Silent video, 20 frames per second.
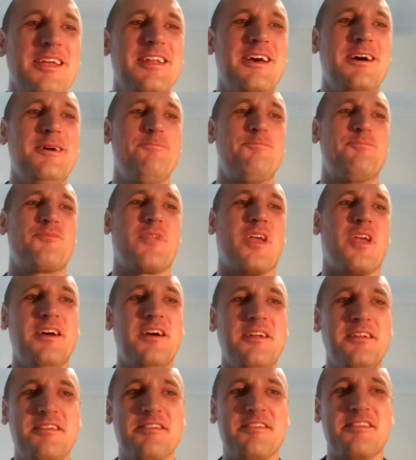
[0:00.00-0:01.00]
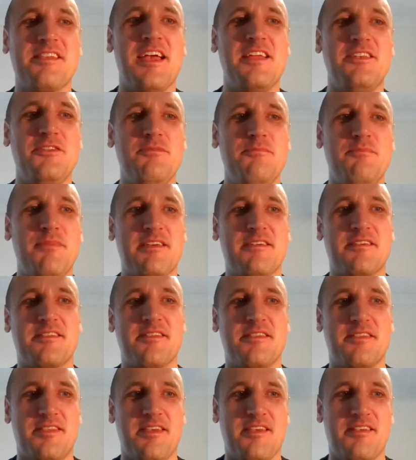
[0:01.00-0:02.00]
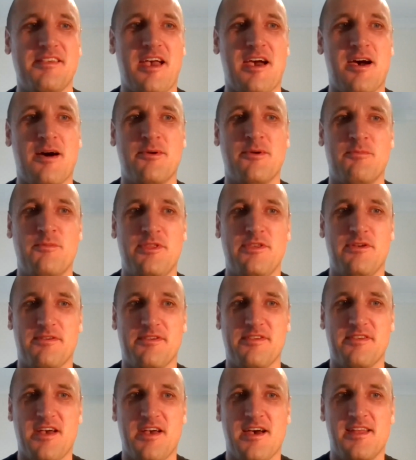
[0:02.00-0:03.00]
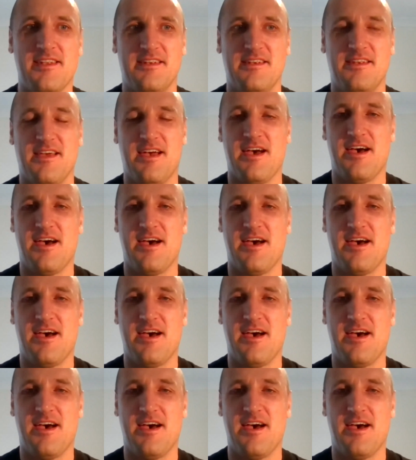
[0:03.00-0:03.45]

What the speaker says: And I understand you mixed this album with your son.